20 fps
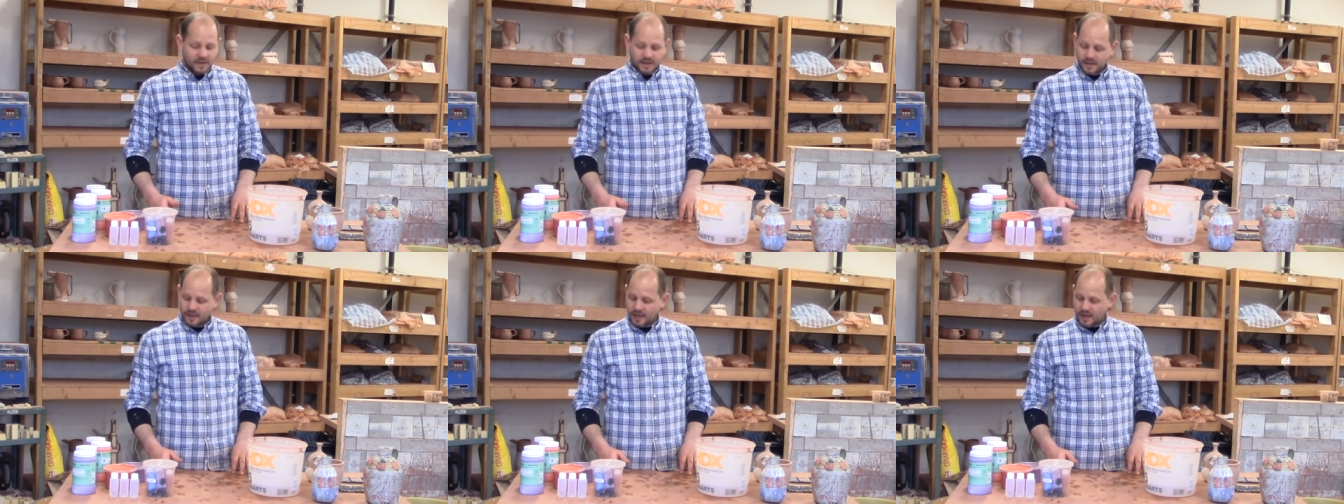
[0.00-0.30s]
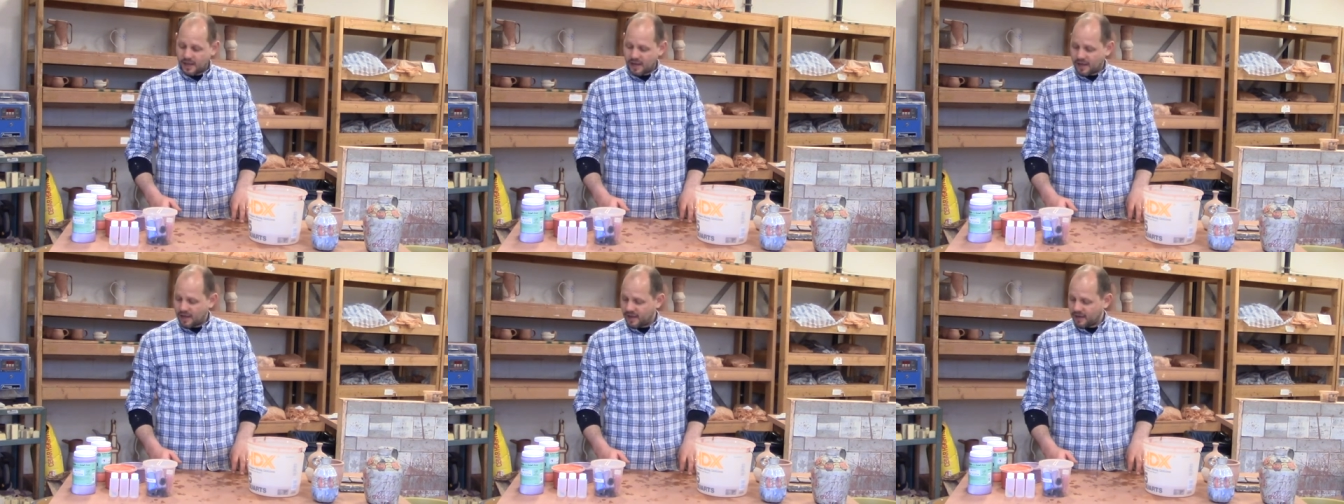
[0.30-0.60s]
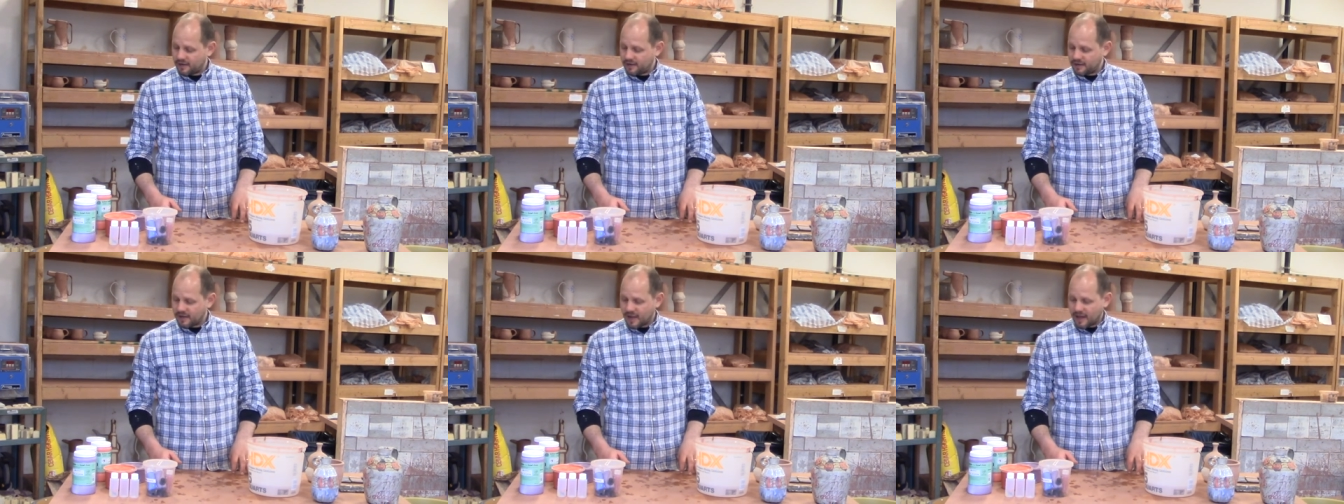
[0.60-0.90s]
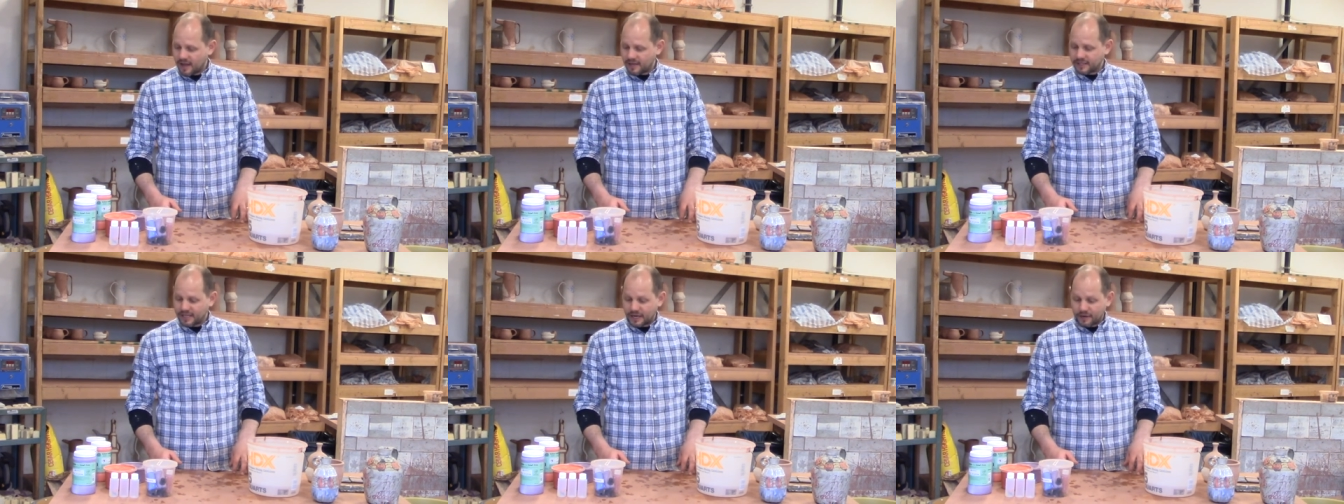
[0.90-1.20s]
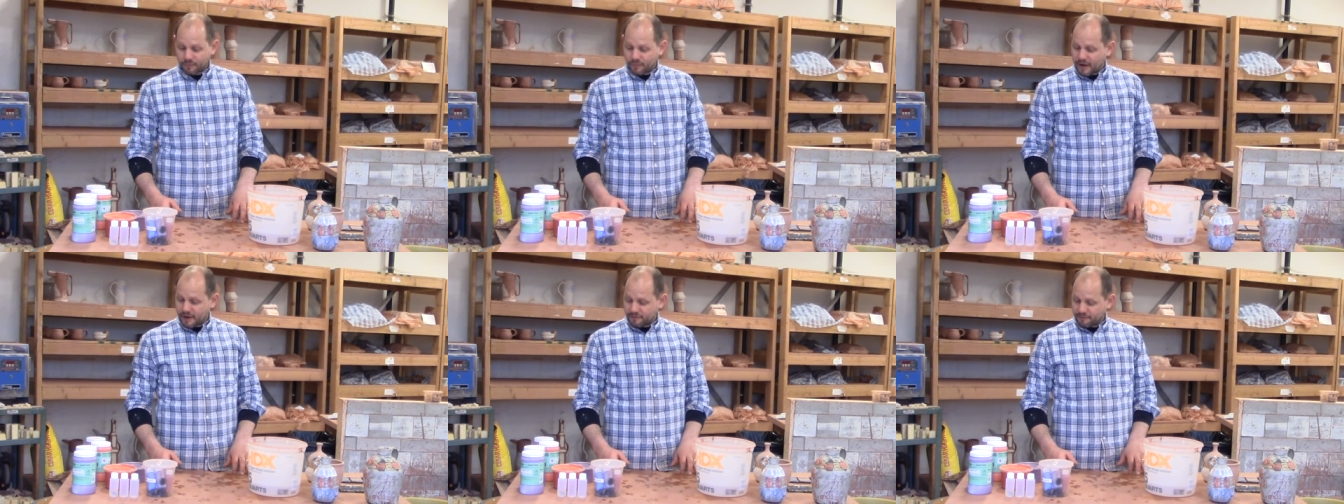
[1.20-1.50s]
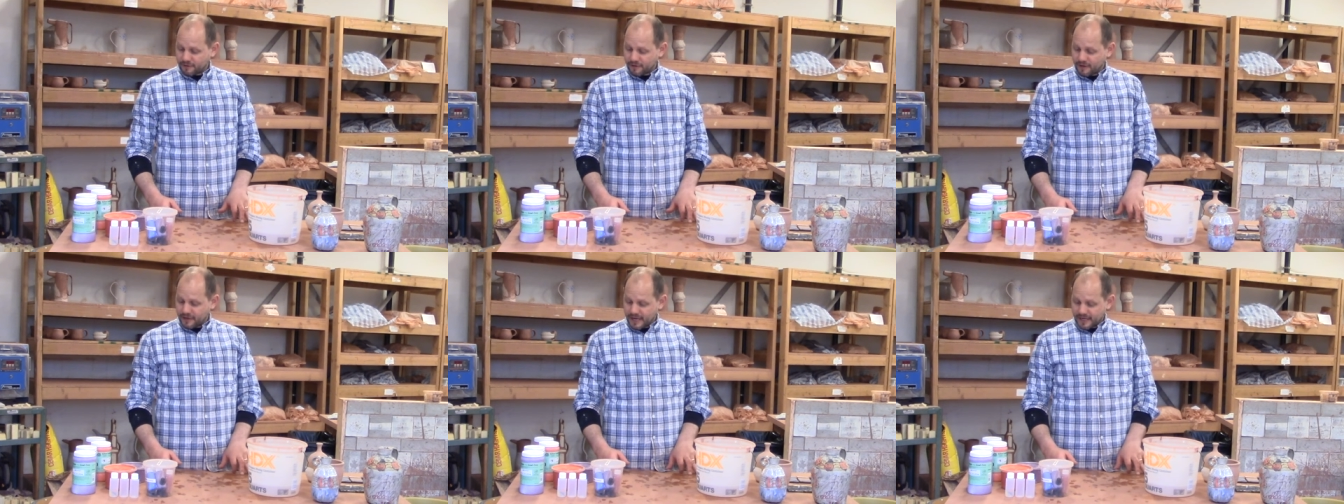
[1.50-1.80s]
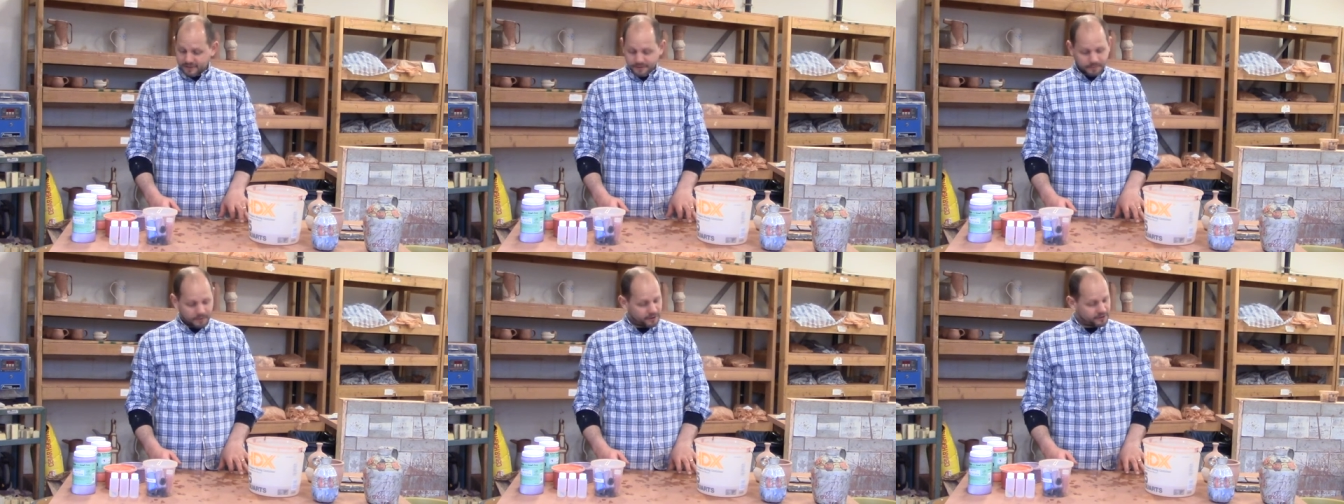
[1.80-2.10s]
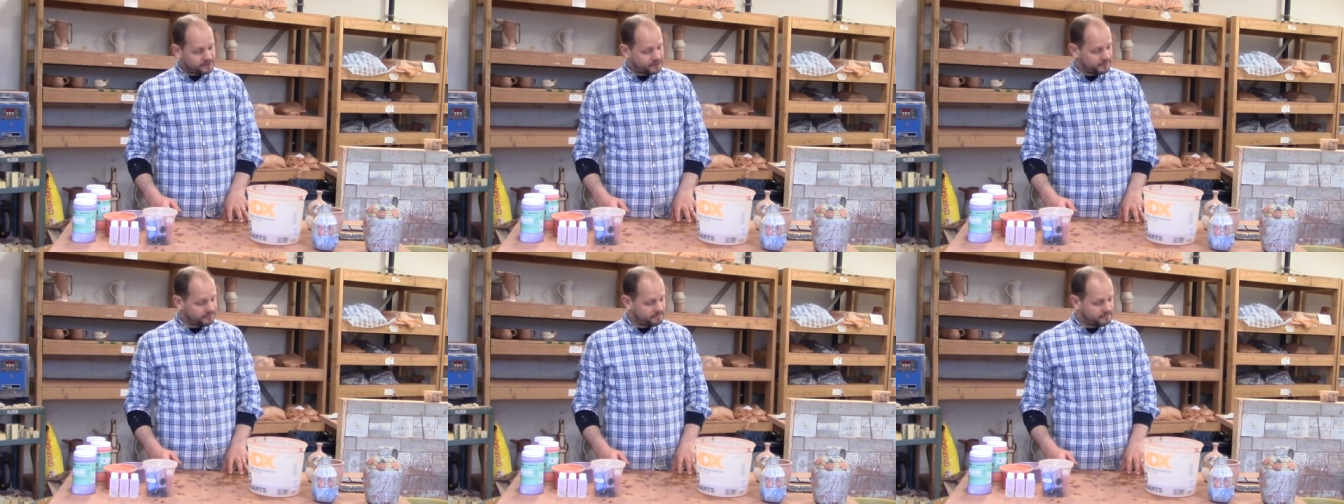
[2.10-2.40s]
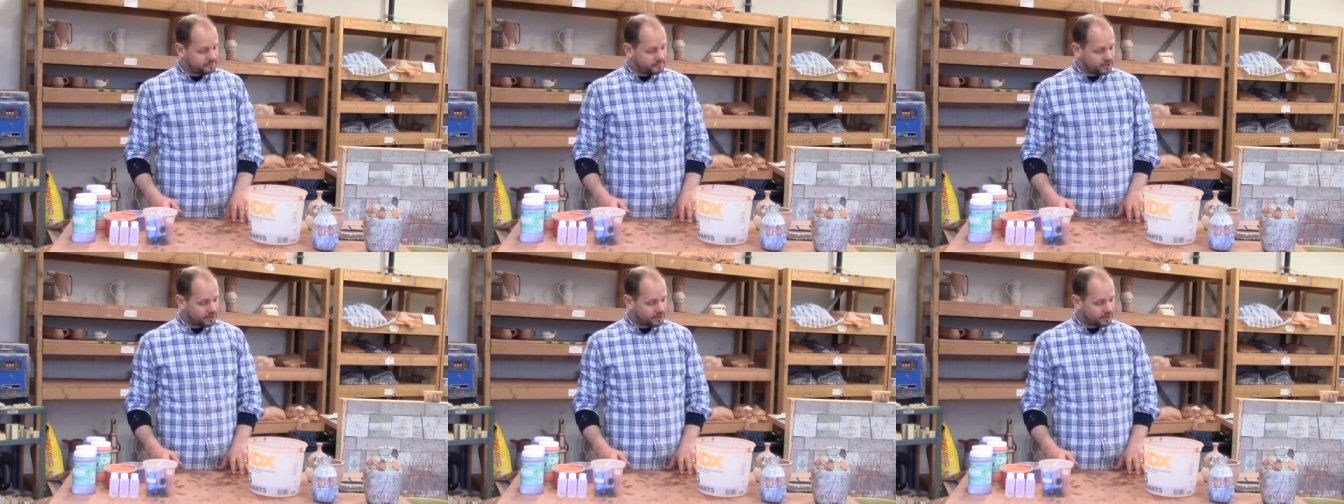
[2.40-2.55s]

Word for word: and uh, get it ready for the next person.